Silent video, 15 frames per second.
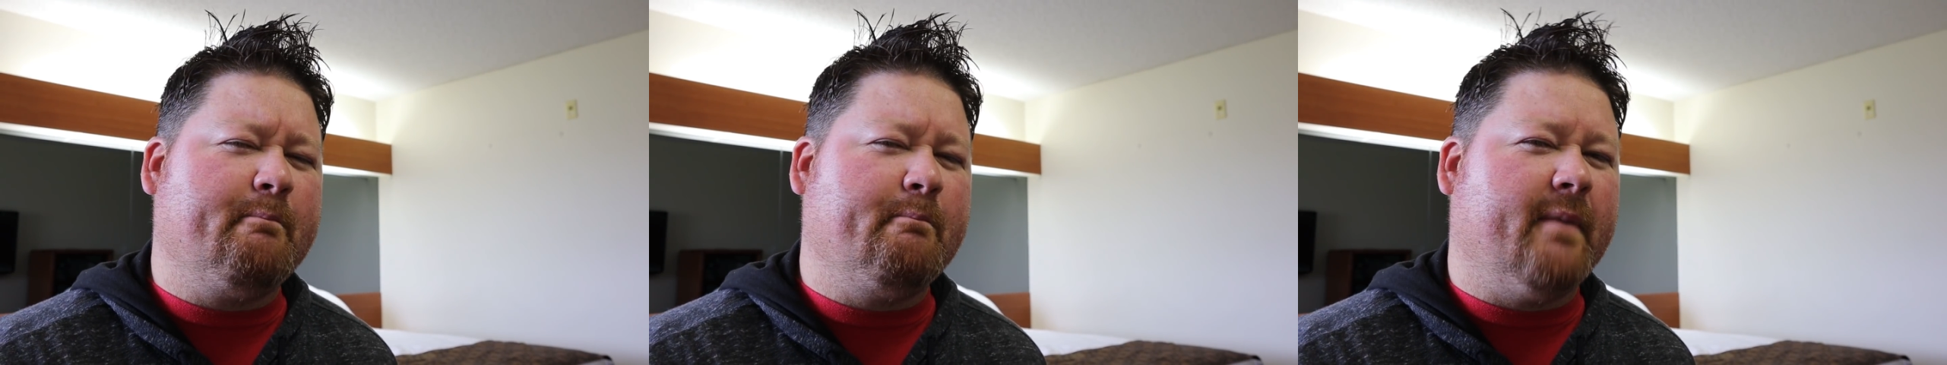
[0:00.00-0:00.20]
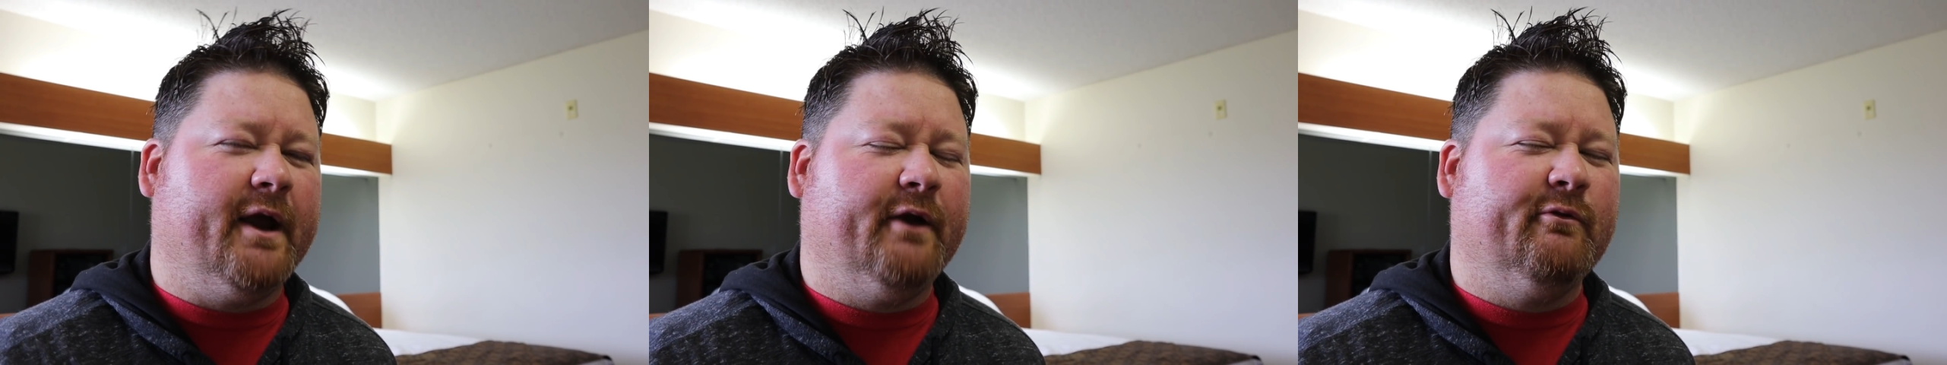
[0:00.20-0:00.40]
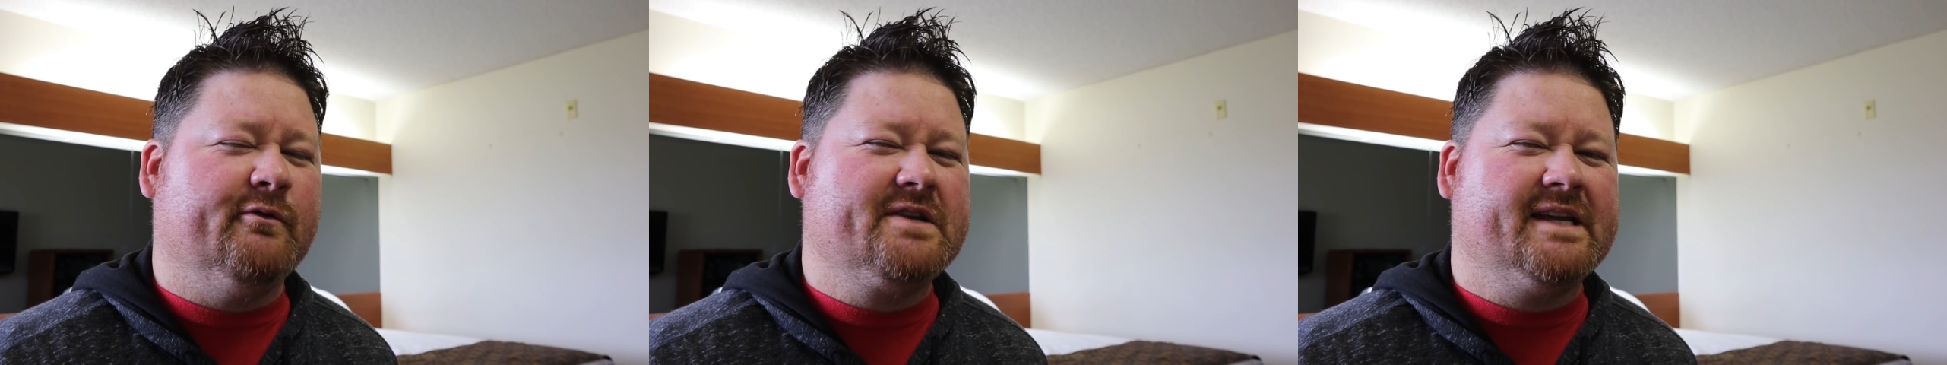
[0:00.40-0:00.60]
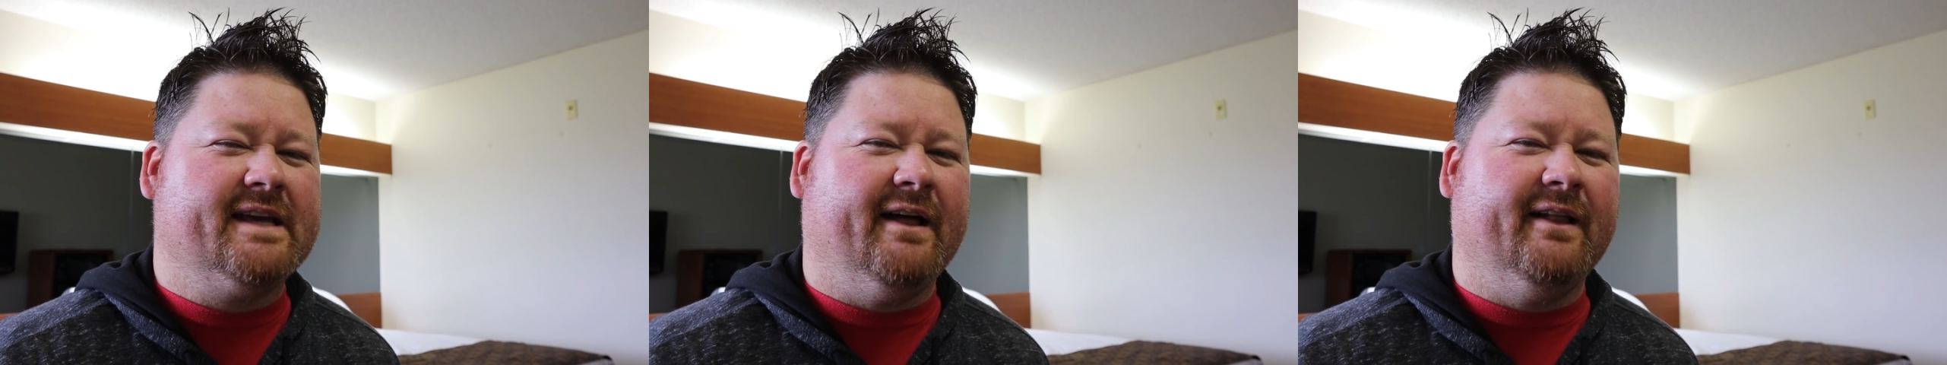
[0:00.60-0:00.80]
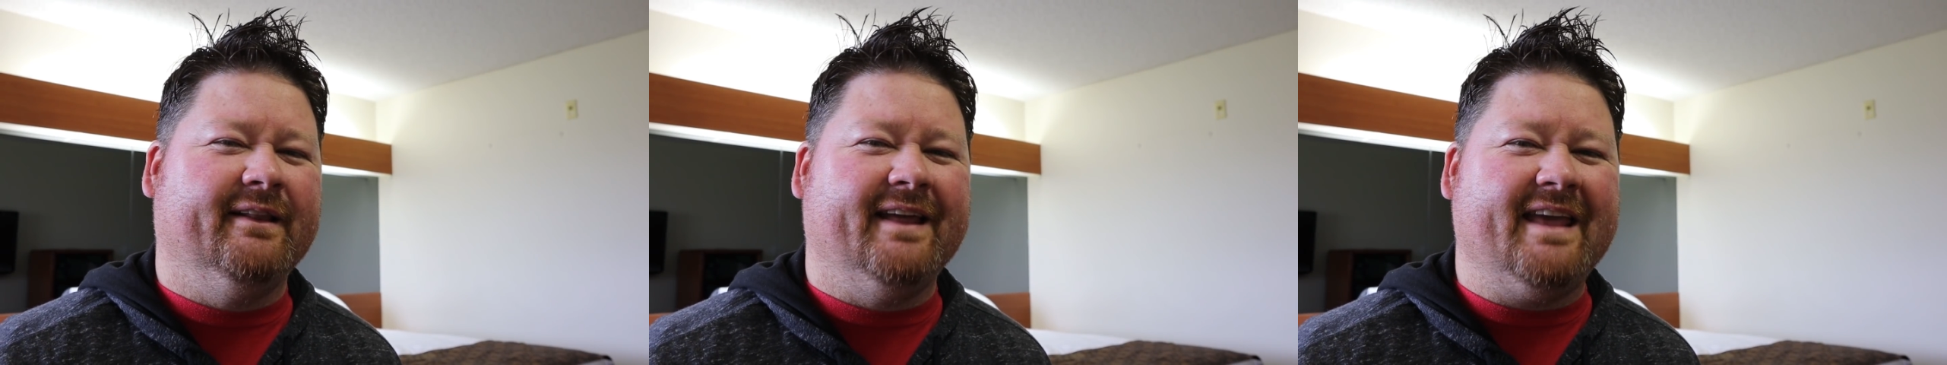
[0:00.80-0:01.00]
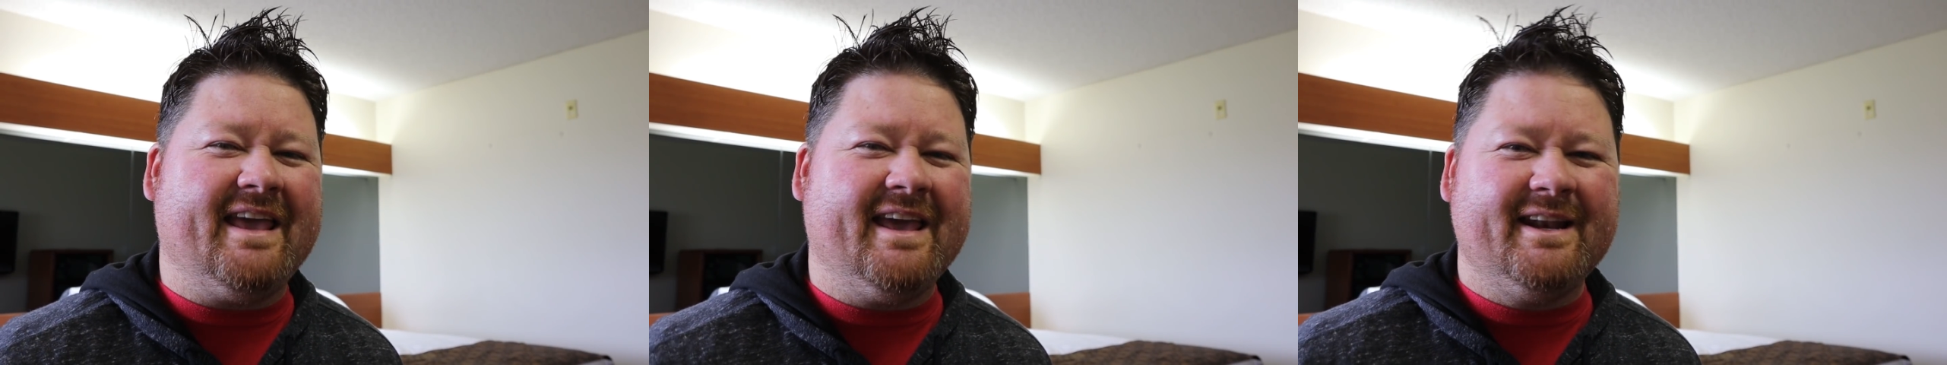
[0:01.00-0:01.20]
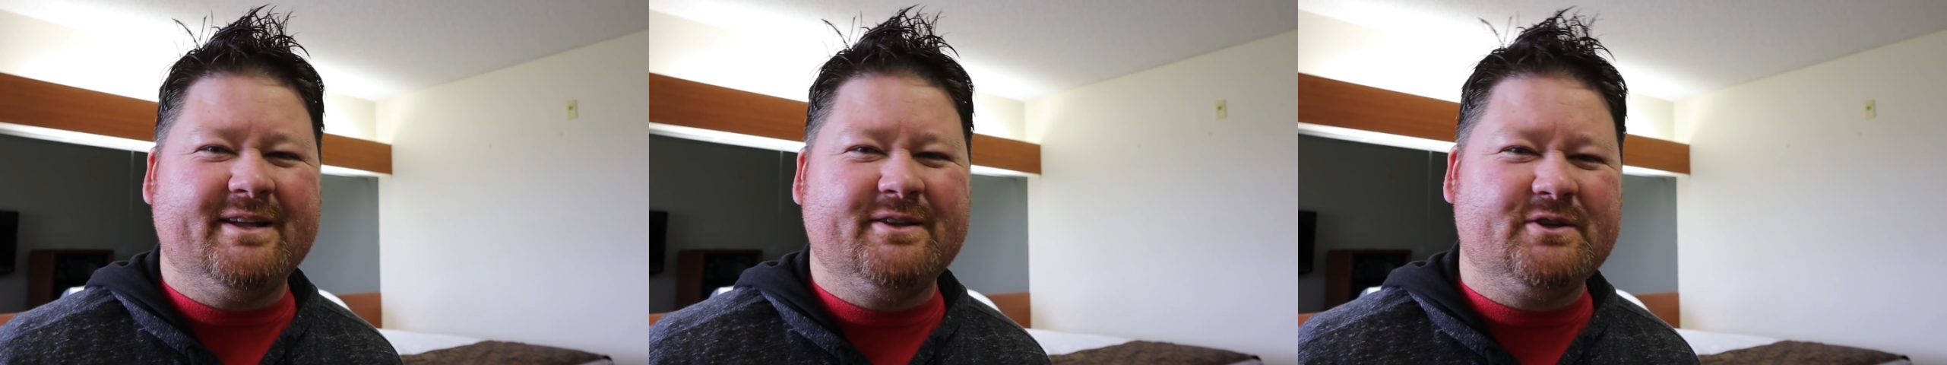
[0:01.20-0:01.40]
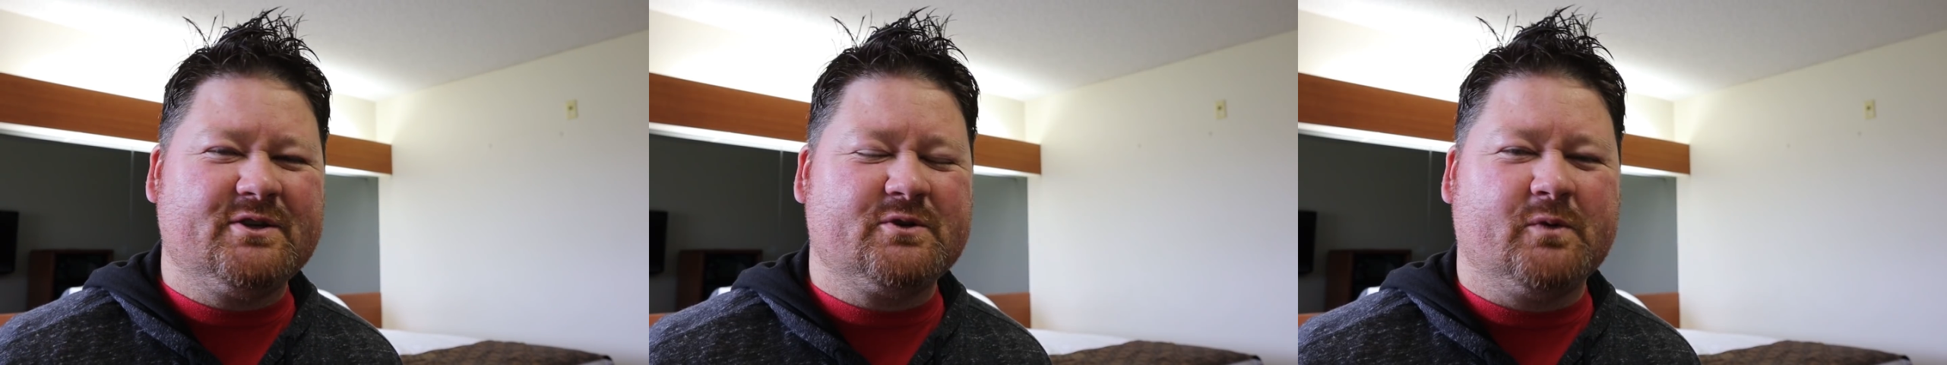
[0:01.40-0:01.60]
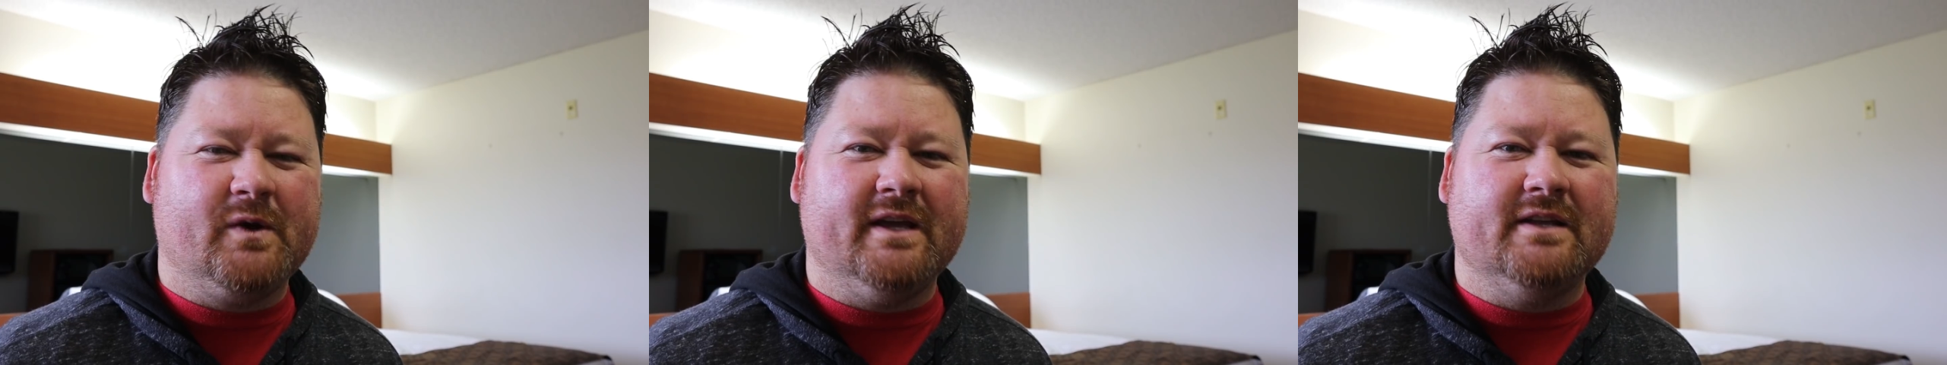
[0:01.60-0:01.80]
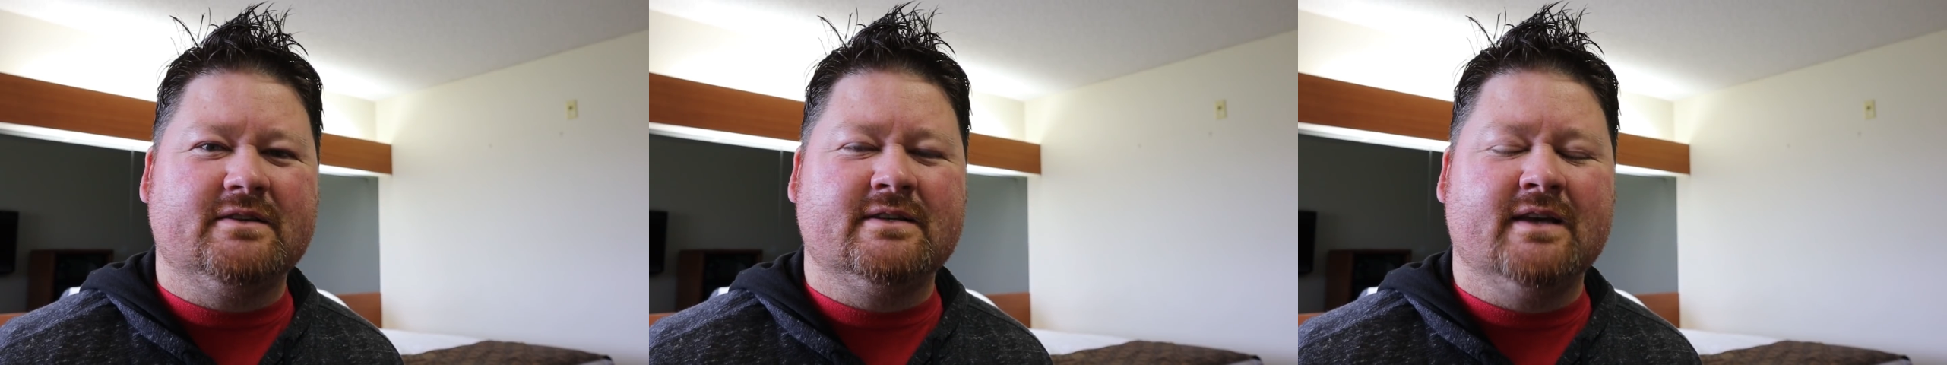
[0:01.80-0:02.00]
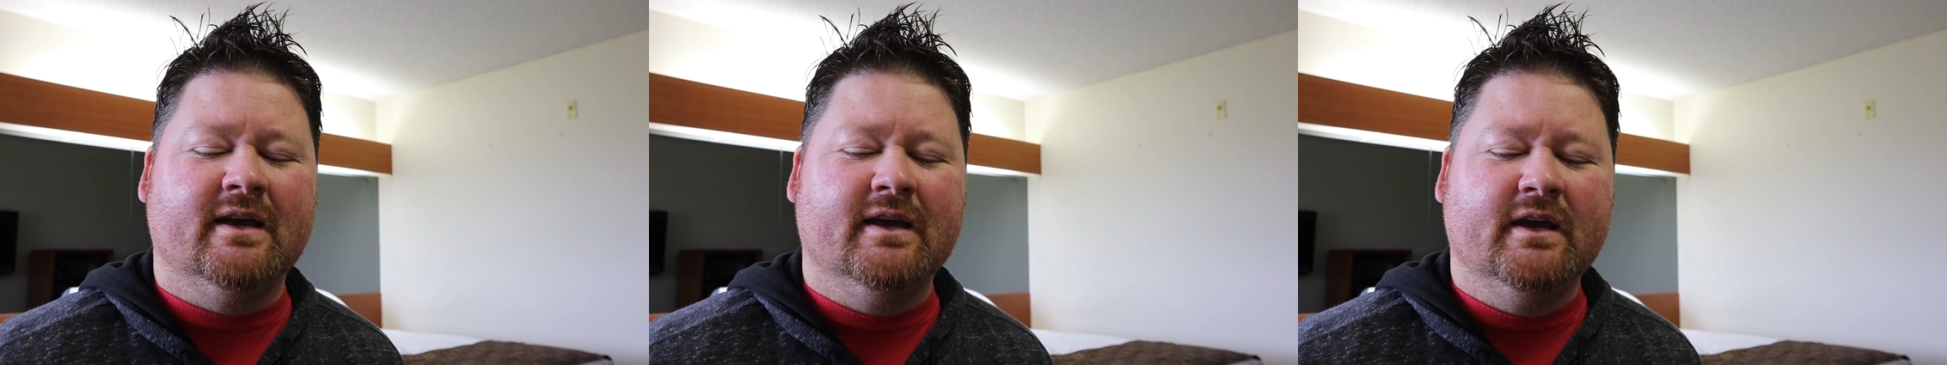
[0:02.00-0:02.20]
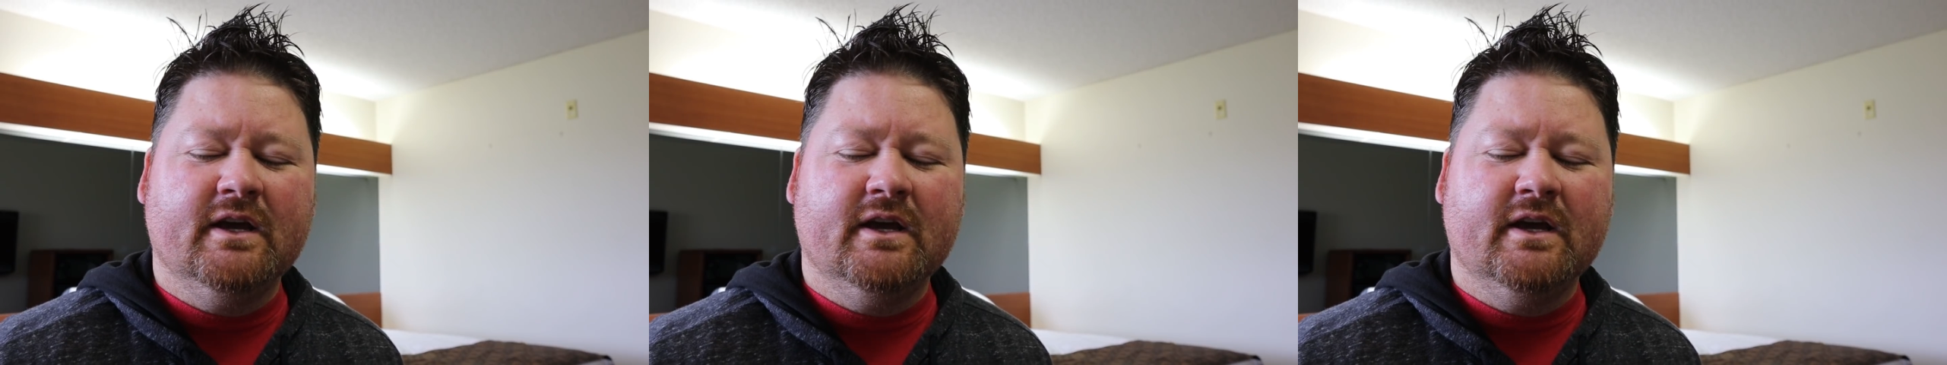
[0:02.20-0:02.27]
Microtel Inn & Suites,